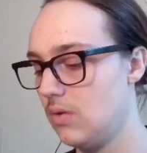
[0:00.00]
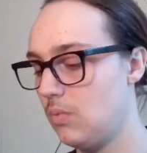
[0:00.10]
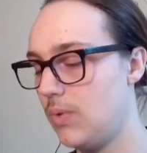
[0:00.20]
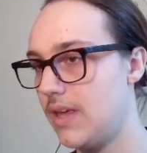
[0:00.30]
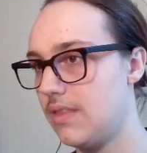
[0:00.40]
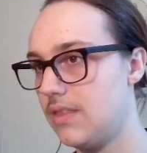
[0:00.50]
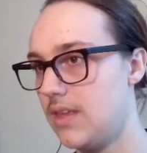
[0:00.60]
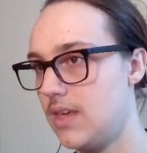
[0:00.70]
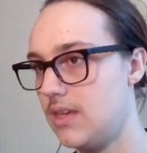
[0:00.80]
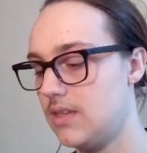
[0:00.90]
with
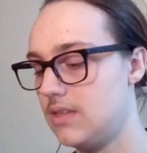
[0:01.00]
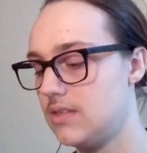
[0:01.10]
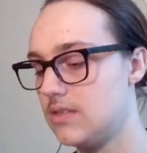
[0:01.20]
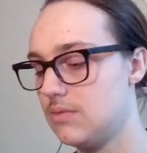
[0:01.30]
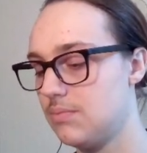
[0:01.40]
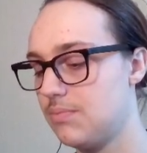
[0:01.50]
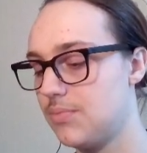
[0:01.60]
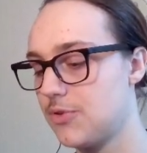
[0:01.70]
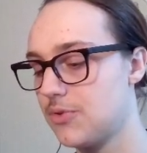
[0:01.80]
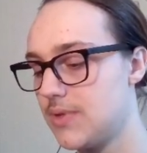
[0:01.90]
his
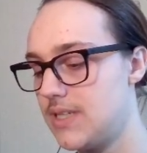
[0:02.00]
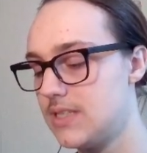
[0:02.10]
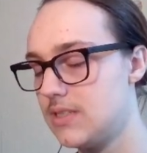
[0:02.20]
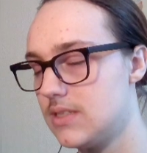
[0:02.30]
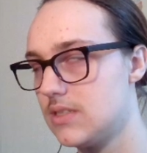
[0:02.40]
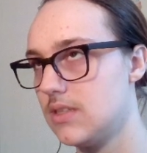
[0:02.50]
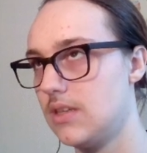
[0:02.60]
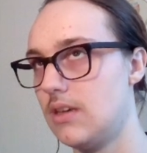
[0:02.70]
priests